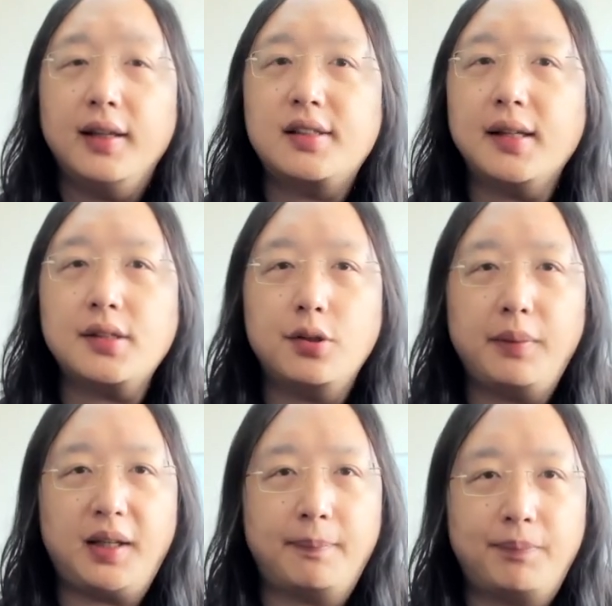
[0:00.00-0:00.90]
It says to
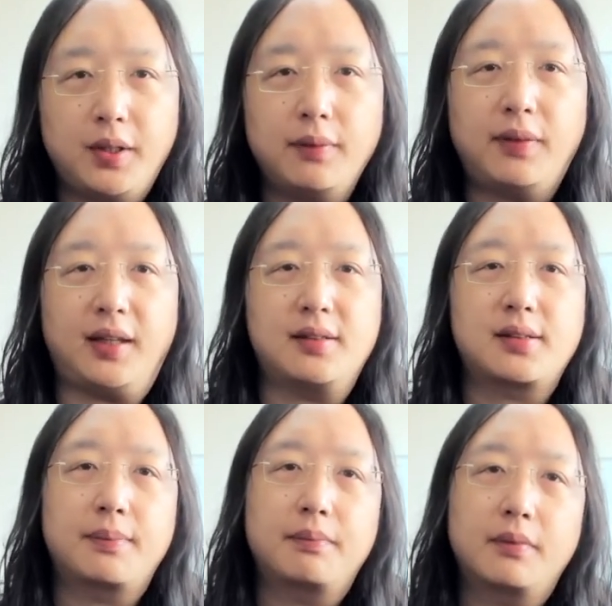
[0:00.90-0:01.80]
me 2
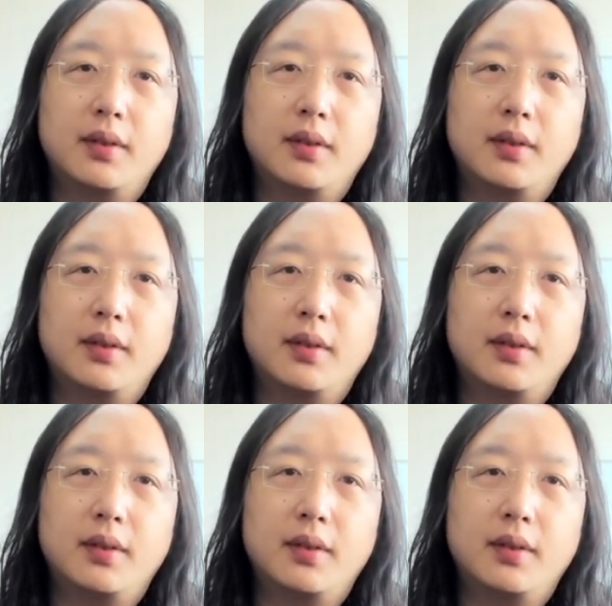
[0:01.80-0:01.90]
things.